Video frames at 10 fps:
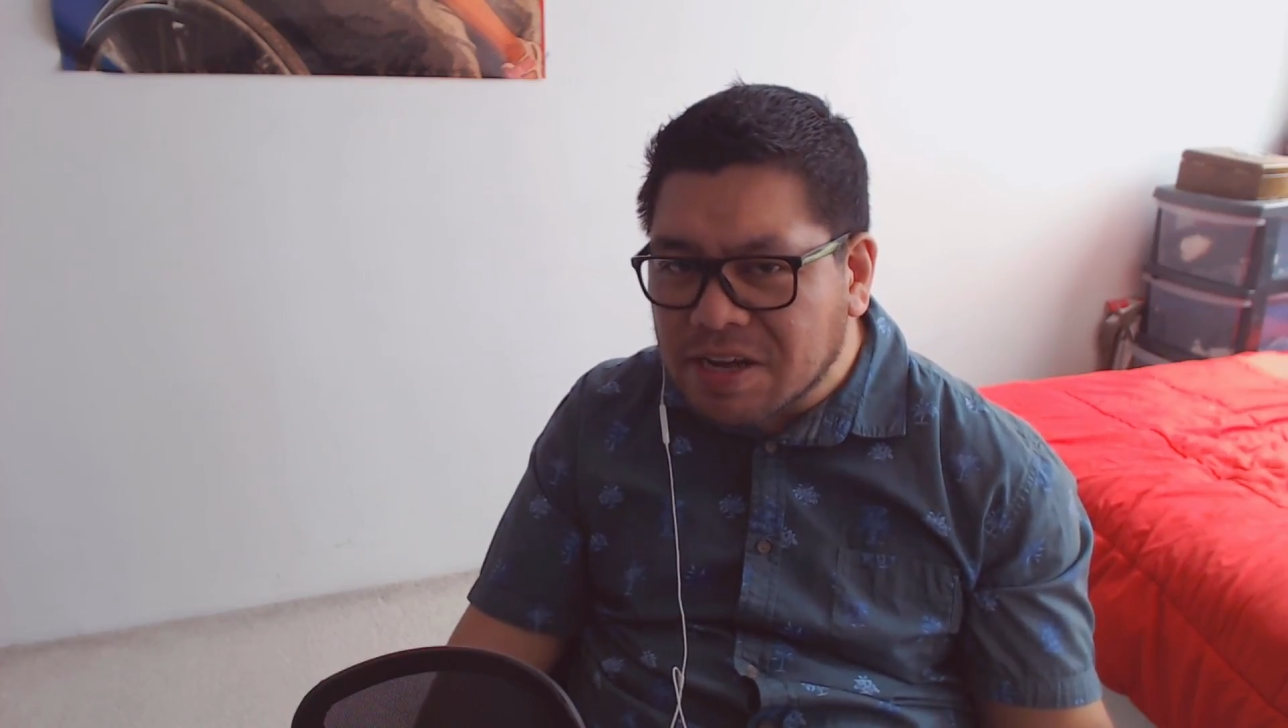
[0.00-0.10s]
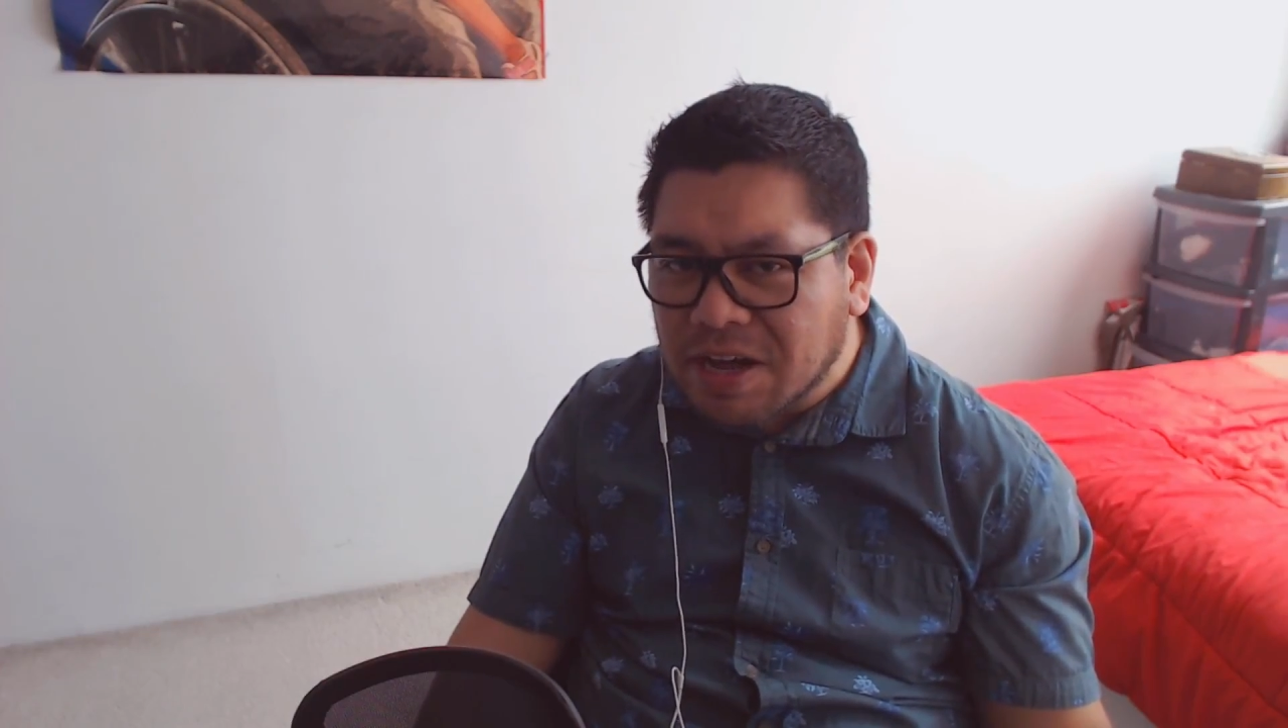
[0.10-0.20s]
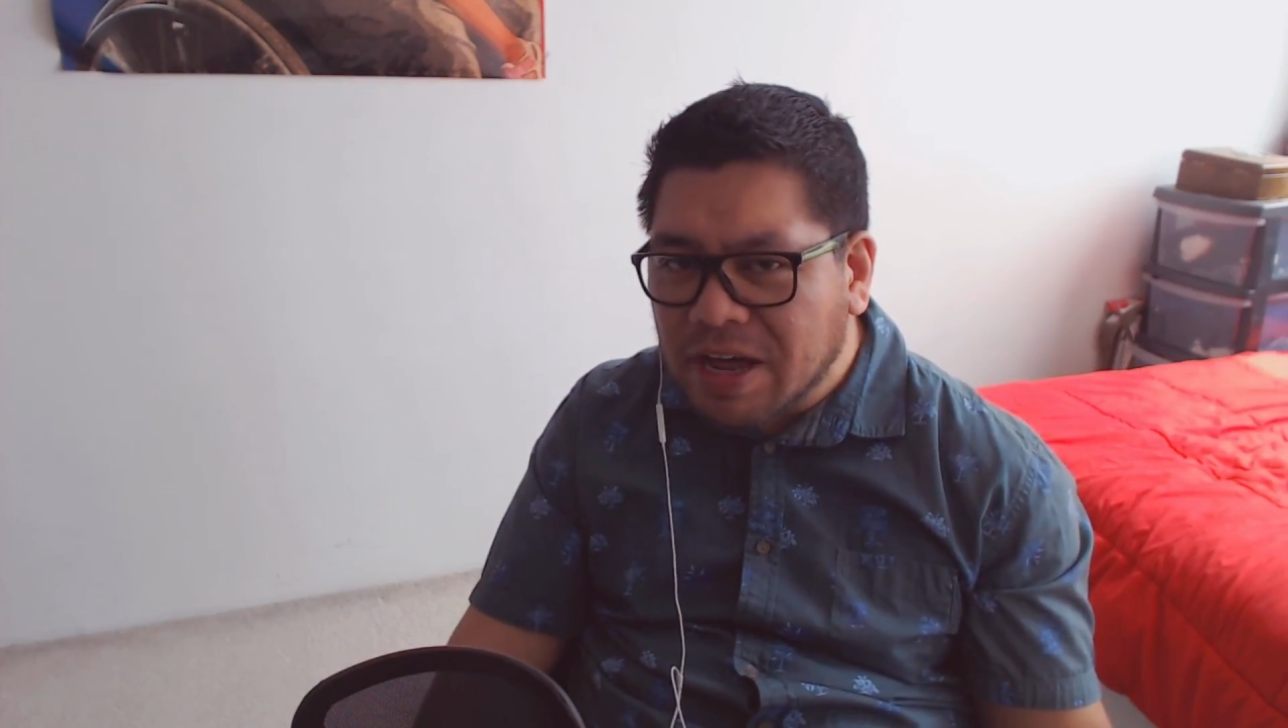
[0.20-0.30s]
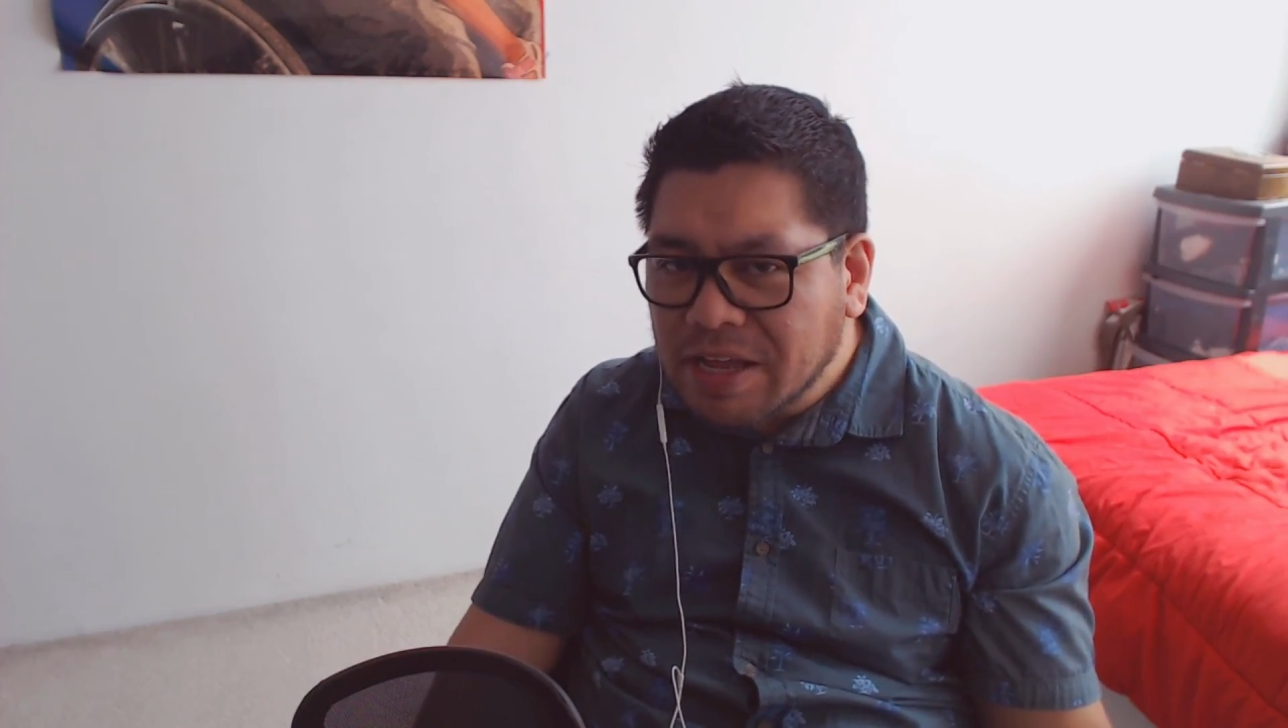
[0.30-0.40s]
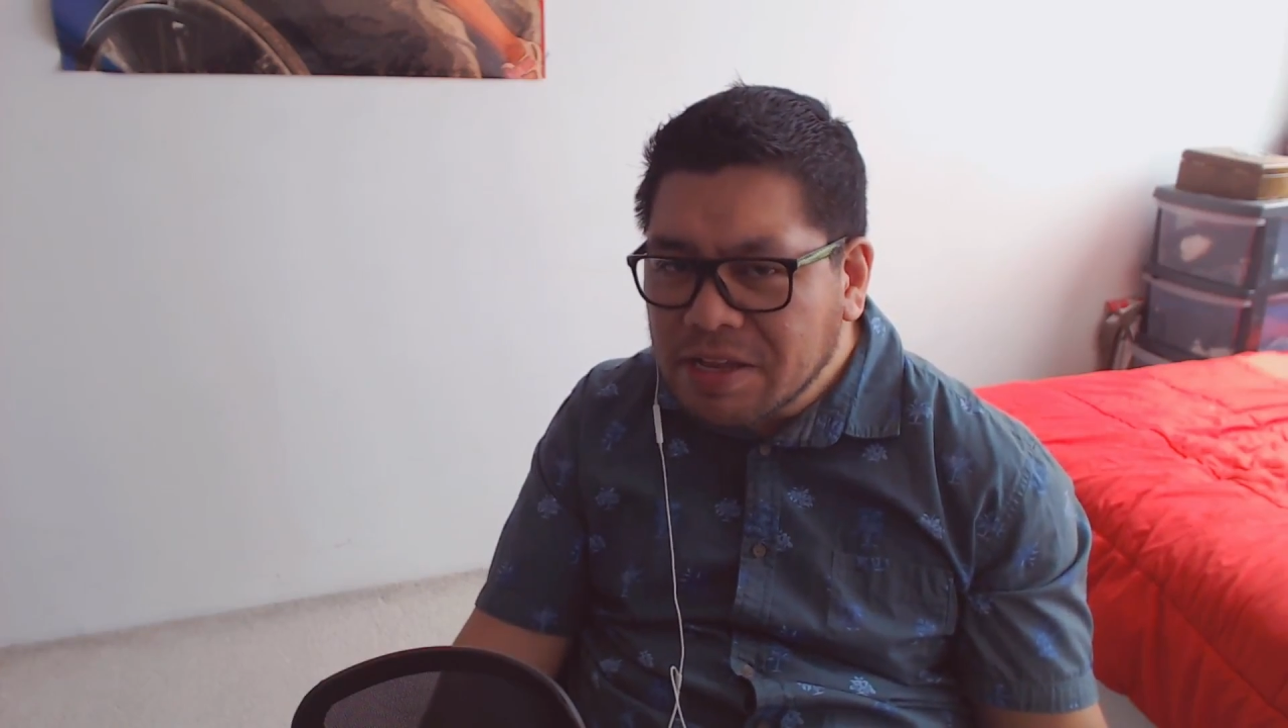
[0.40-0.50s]

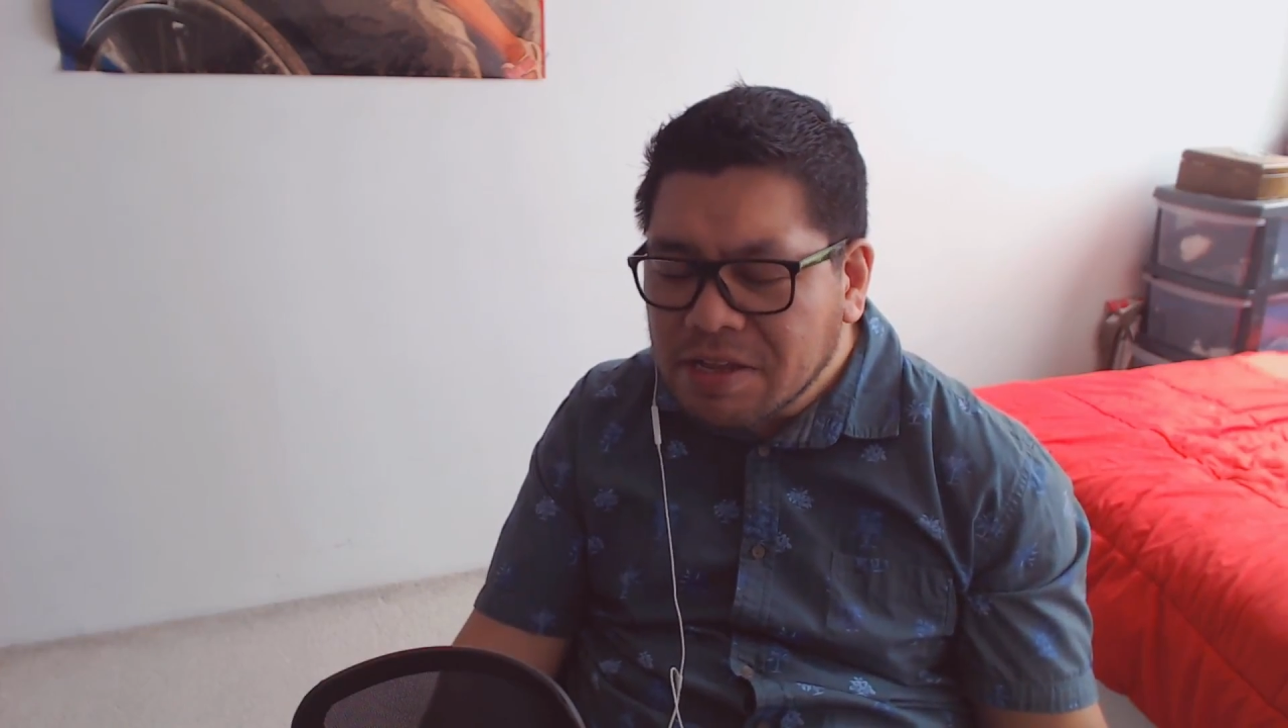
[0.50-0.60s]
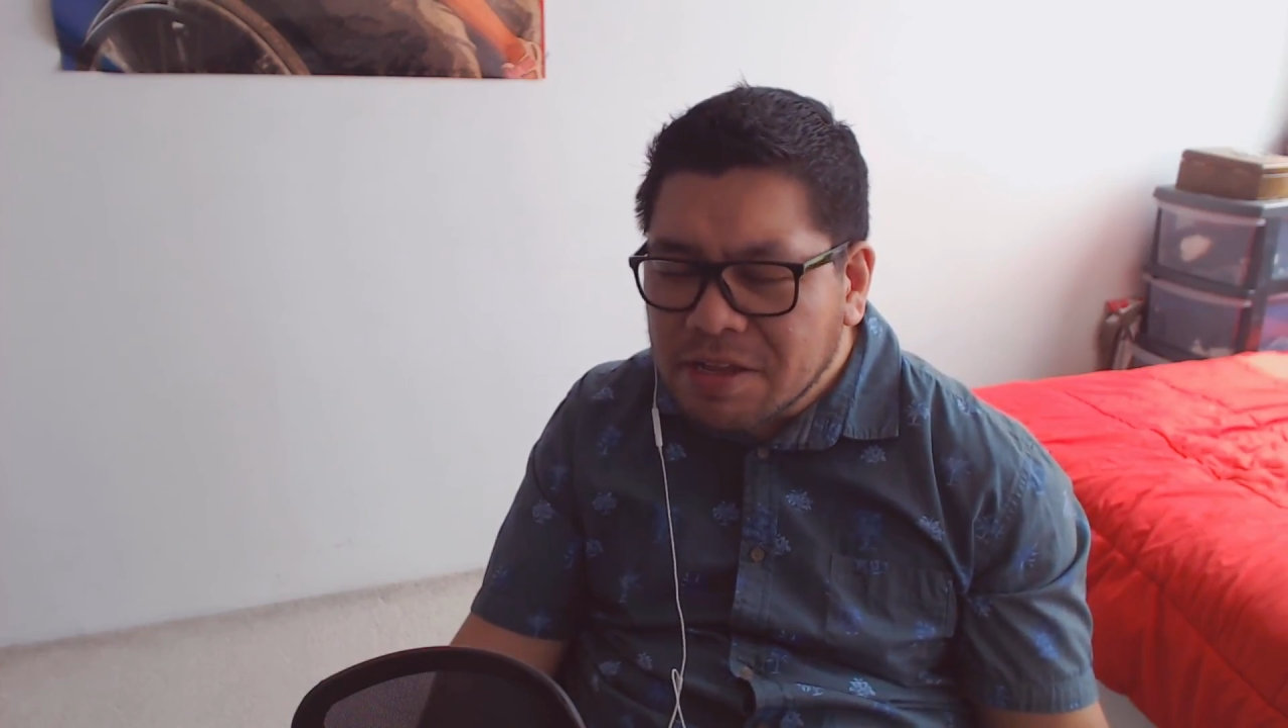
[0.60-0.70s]
guy.